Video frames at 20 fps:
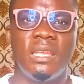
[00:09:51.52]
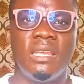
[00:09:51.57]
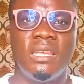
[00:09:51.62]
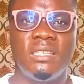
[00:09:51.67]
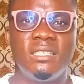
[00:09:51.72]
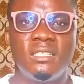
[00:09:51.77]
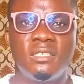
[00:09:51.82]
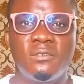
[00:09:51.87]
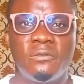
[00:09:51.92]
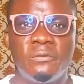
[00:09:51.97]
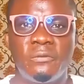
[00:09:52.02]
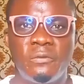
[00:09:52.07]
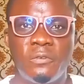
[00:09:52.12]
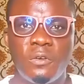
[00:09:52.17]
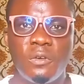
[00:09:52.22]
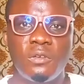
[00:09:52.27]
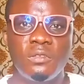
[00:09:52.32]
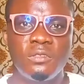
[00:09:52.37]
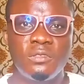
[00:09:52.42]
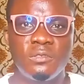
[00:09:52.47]
age
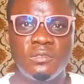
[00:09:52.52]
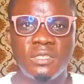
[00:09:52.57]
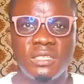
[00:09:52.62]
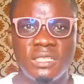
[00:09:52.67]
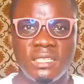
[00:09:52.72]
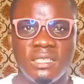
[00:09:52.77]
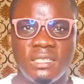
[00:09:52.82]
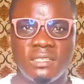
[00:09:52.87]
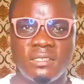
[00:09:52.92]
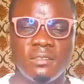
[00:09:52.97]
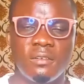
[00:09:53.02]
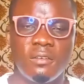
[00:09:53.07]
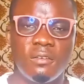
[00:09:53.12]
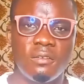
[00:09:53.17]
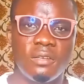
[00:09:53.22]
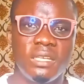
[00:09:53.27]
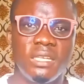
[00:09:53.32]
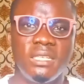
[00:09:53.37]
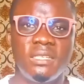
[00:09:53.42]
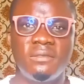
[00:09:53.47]
4 to 6
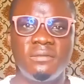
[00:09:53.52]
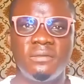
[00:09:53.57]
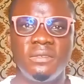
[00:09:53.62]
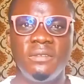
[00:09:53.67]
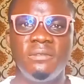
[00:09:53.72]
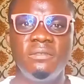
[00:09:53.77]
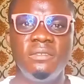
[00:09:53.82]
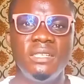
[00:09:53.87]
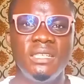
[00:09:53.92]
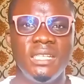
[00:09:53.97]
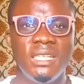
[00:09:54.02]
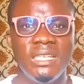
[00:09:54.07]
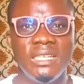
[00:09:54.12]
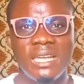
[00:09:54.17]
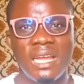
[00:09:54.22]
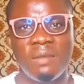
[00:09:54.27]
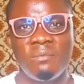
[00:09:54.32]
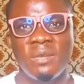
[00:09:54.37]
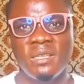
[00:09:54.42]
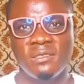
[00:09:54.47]
or 8. Even
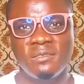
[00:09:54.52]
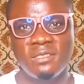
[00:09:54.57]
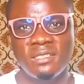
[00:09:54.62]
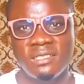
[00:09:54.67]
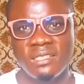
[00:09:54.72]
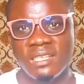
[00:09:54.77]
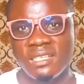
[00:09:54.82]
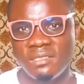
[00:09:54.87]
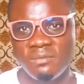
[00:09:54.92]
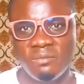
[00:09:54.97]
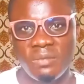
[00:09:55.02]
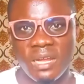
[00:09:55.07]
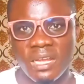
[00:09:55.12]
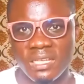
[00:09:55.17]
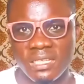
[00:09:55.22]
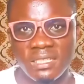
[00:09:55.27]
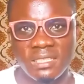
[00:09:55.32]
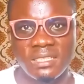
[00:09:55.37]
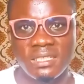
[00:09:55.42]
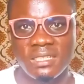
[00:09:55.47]
in Amazon search
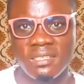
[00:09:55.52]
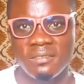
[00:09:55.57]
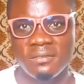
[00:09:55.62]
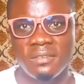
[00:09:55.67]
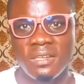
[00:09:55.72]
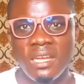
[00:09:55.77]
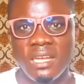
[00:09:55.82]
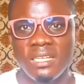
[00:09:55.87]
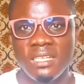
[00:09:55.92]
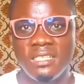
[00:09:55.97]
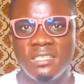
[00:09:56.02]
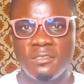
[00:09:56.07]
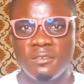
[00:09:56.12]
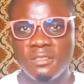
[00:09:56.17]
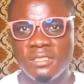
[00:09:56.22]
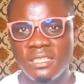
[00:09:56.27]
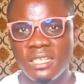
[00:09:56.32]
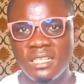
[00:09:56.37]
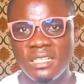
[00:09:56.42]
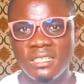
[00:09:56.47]
bar itself, the
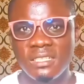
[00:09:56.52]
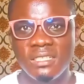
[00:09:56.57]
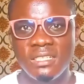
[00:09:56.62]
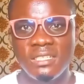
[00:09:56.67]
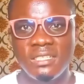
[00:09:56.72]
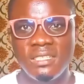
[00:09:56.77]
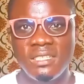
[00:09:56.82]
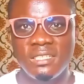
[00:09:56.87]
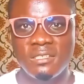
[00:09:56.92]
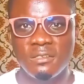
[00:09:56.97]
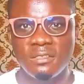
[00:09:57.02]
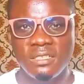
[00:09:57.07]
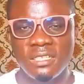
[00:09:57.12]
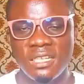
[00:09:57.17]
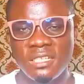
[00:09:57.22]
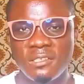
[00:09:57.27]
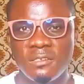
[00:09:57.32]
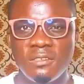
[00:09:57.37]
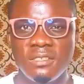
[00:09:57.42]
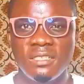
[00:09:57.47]

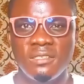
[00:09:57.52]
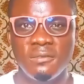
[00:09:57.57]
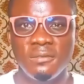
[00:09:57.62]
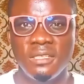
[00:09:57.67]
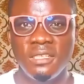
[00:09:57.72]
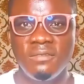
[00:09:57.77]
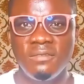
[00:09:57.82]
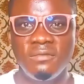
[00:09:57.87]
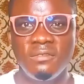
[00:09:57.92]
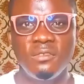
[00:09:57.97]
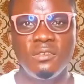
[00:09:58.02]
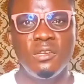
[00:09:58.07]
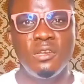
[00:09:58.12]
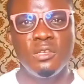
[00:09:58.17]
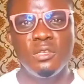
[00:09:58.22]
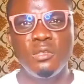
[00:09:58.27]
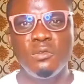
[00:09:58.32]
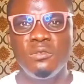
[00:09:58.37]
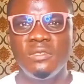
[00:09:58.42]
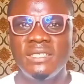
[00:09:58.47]
suggestions they'll give you,
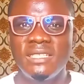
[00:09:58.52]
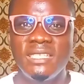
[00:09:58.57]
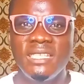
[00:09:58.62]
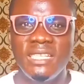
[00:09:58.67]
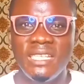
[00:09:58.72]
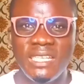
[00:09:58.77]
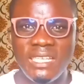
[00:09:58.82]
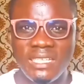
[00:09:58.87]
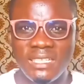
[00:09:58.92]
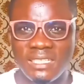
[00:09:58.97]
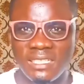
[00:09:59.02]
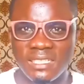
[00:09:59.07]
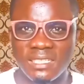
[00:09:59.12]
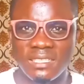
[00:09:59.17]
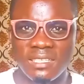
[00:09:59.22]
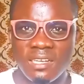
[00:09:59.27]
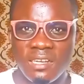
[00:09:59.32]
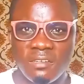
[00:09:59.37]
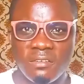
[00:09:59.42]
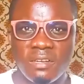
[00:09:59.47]
you will see
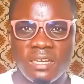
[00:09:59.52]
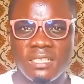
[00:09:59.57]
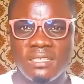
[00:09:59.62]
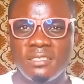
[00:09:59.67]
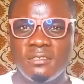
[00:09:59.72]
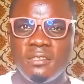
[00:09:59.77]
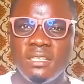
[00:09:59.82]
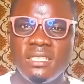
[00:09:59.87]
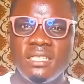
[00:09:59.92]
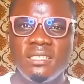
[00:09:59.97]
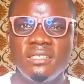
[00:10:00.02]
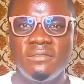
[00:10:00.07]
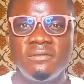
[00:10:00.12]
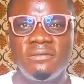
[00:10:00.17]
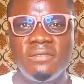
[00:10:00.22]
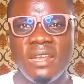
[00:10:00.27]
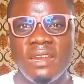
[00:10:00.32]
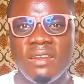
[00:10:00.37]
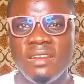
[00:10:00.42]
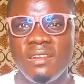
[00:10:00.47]
ages, right? So it is
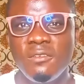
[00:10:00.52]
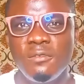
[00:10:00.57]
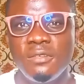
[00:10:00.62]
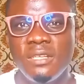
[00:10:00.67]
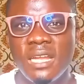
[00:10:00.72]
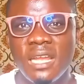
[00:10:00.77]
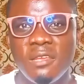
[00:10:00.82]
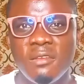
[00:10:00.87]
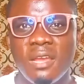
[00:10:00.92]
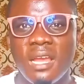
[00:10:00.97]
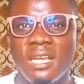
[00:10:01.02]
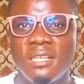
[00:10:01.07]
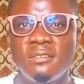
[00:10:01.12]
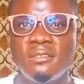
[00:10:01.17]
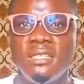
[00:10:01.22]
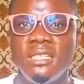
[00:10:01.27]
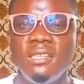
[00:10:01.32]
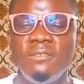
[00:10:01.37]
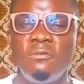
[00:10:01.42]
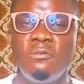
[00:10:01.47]
very good that you
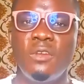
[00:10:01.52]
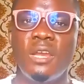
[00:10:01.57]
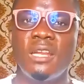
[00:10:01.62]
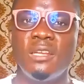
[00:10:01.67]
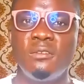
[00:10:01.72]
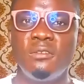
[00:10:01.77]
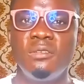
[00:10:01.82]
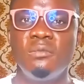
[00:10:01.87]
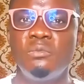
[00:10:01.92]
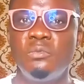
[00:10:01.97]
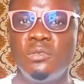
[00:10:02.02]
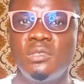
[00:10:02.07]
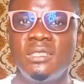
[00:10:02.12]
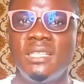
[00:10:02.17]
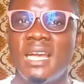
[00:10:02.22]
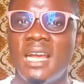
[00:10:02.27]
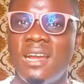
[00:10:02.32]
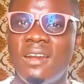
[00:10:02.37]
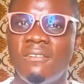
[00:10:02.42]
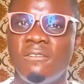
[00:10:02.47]
actually, if you are doing books
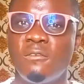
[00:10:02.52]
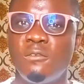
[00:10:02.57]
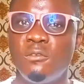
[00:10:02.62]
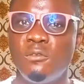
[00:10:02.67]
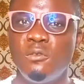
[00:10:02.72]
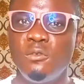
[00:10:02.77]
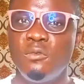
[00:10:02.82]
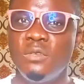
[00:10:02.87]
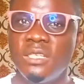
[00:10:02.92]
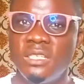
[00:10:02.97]
that have to do